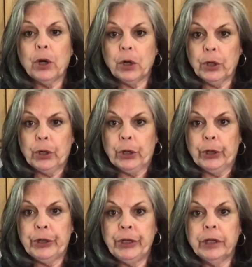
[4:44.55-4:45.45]

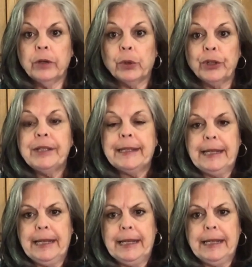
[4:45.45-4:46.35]
heard or
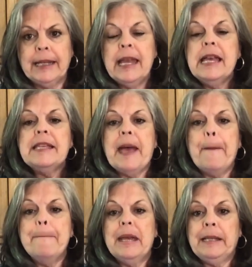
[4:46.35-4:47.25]
seen
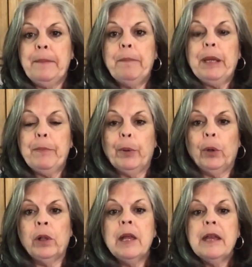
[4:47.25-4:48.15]
that many
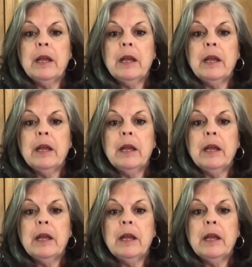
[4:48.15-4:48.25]
people